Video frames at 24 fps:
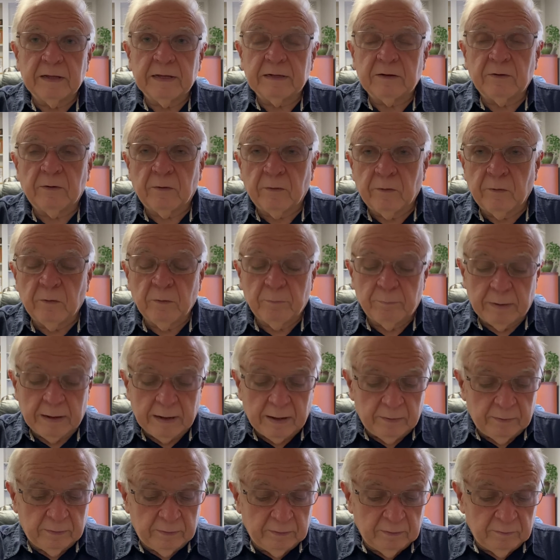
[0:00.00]
had heard
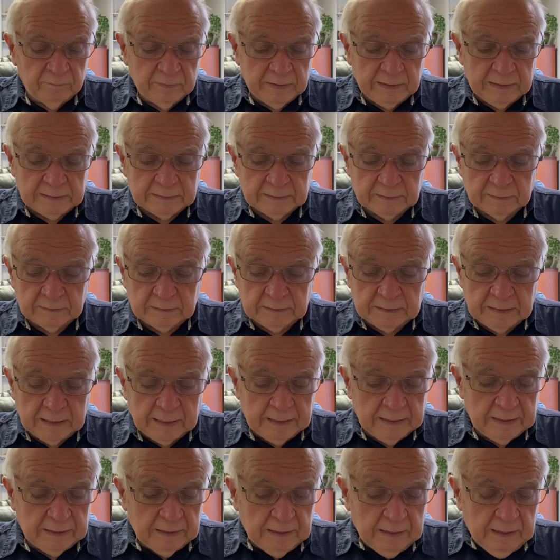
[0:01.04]
about the events of the
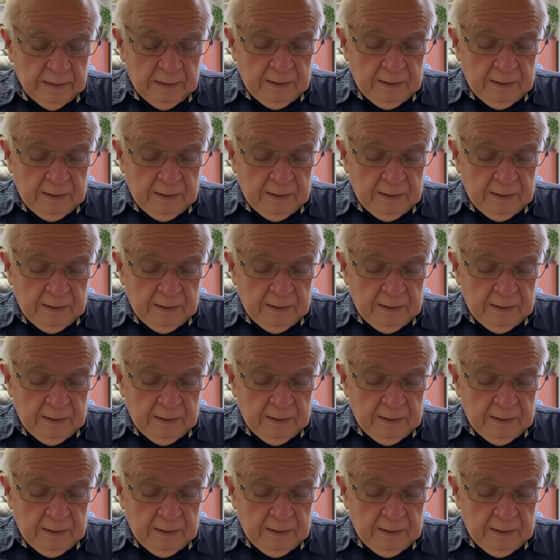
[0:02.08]
day,